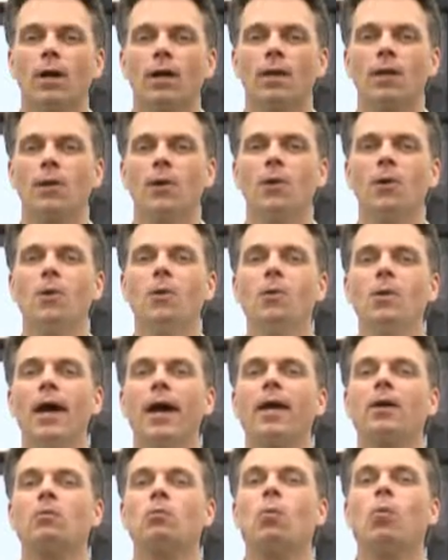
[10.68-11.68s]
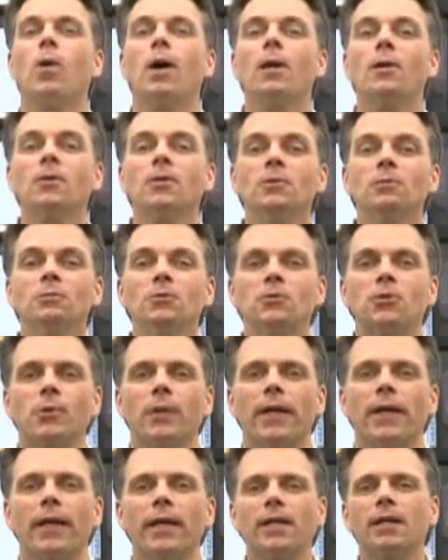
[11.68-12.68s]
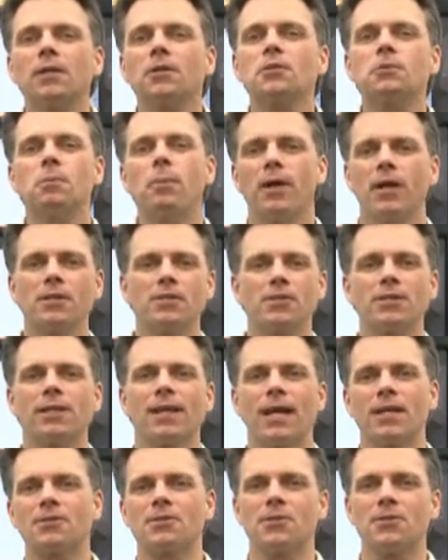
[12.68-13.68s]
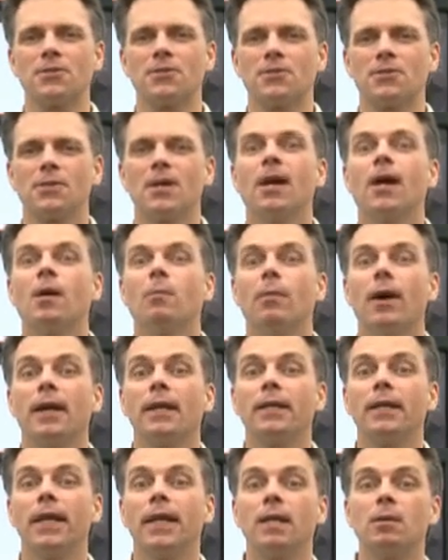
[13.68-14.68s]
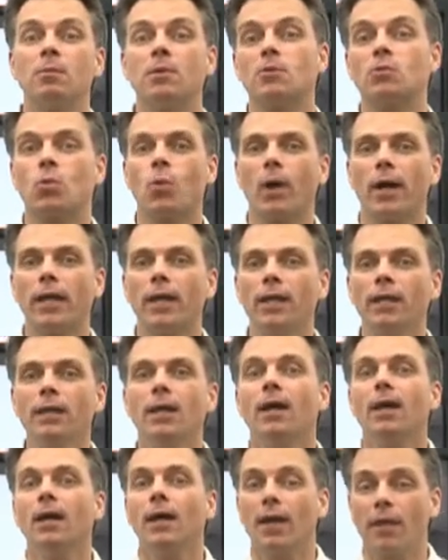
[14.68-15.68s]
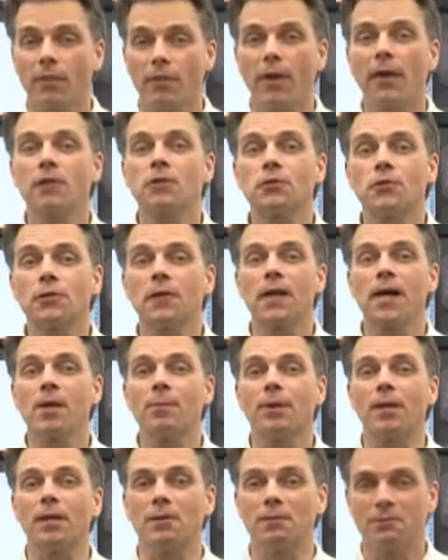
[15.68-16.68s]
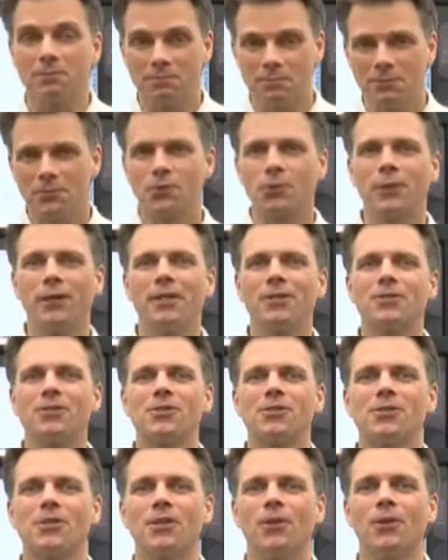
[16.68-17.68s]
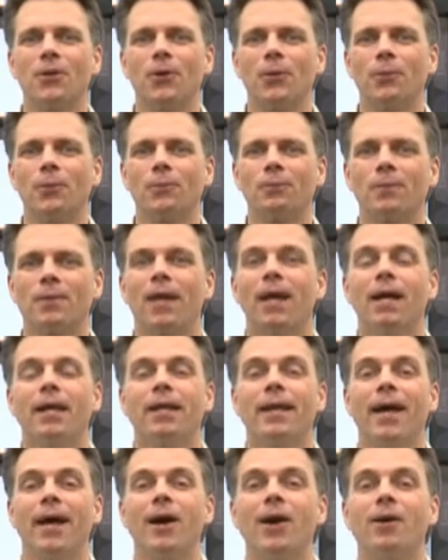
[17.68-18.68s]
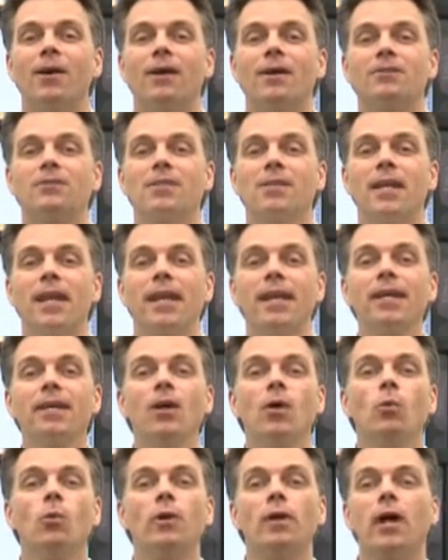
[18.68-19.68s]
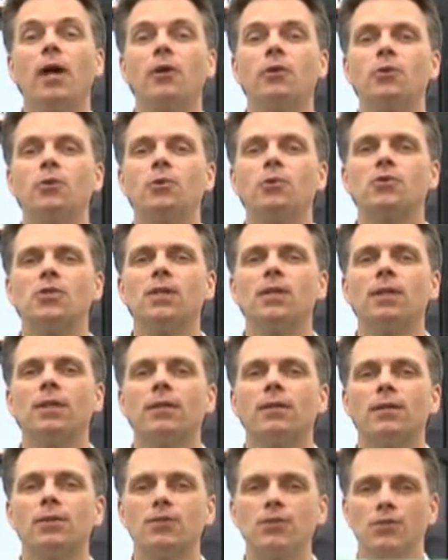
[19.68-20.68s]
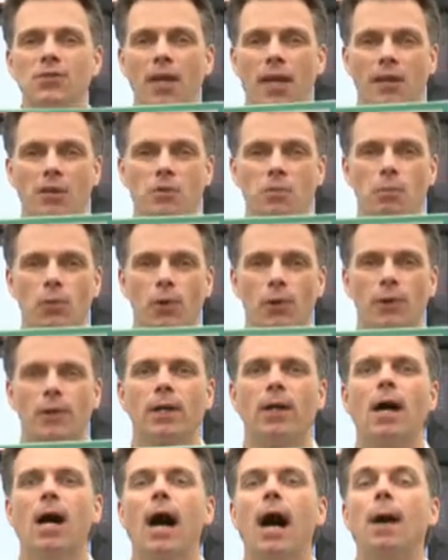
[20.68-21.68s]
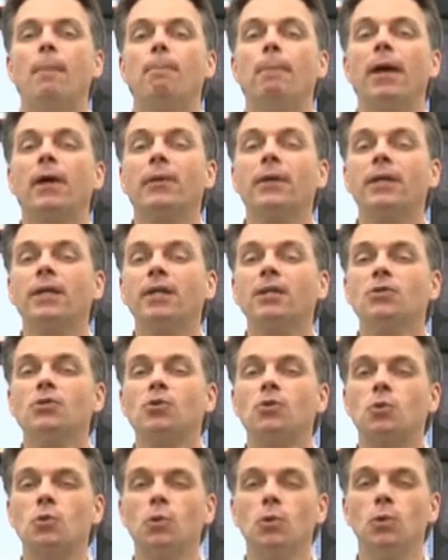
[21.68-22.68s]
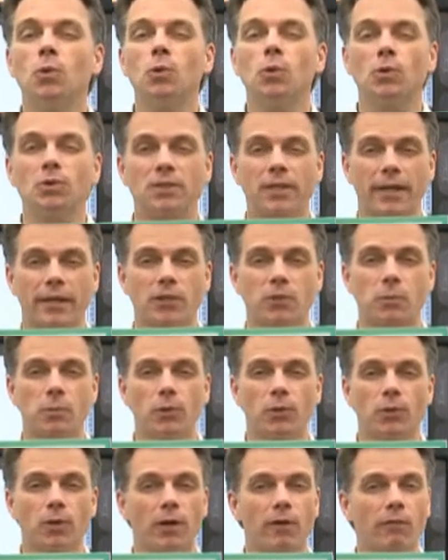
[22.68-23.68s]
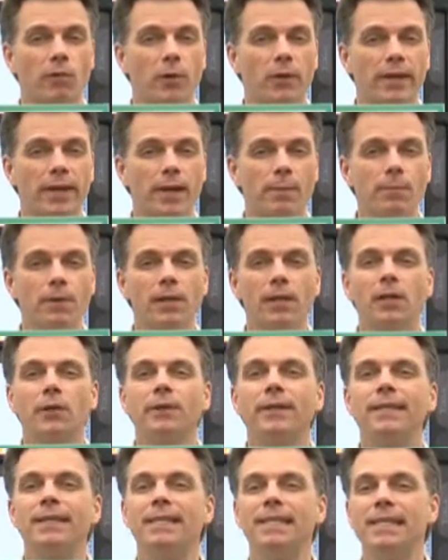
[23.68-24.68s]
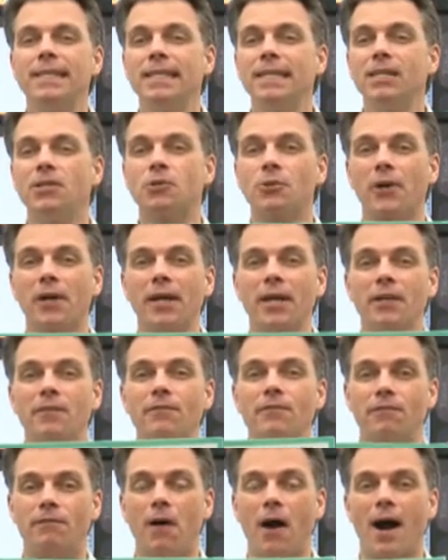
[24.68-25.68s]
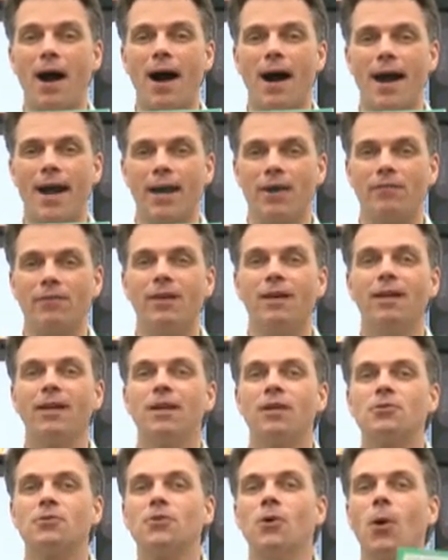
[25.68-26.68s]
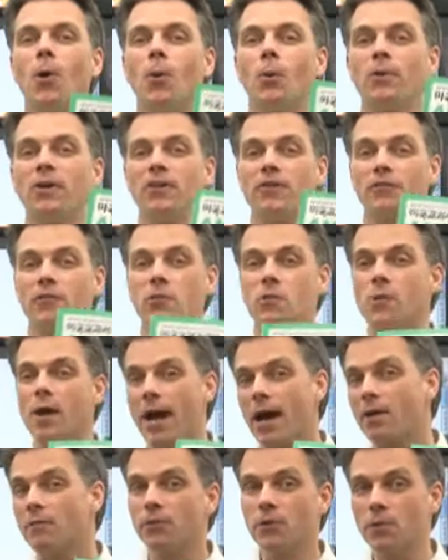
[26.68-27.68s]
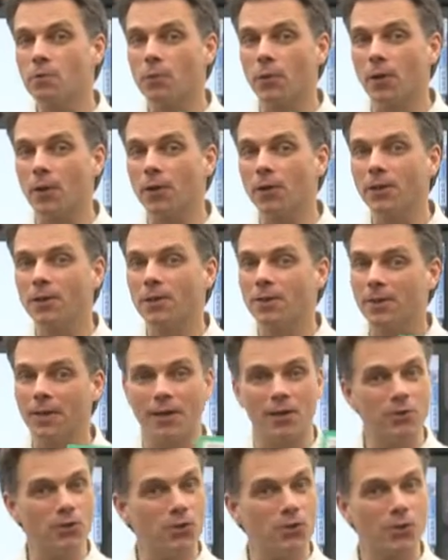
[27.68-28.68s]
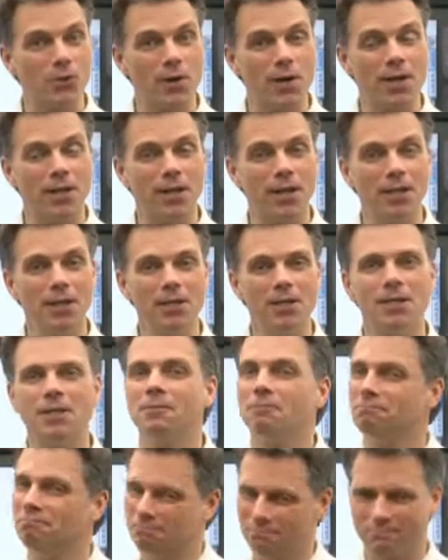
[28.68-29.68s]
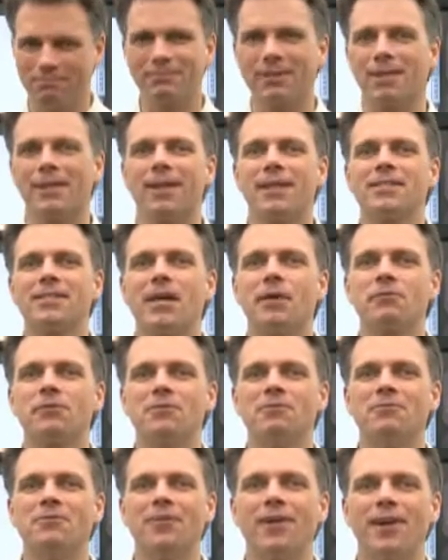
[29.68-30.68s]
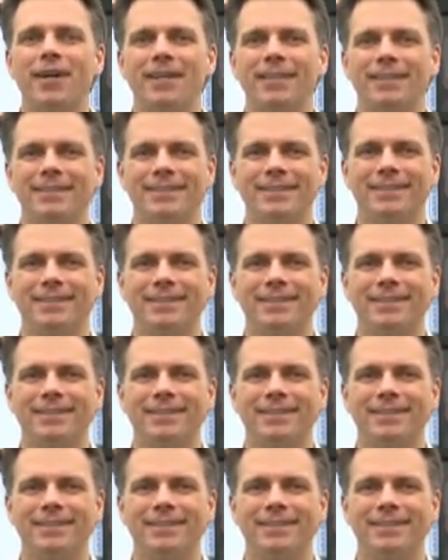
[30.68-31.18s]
hello and welcome to English Bus Lessons. My name is Wayne and thanks for coming. It's great to see you. Now, today we are using this textbook, American School Textbook, Vocabulary Key Grade 5. So, if you have your book and you're ready, then let's have some fun.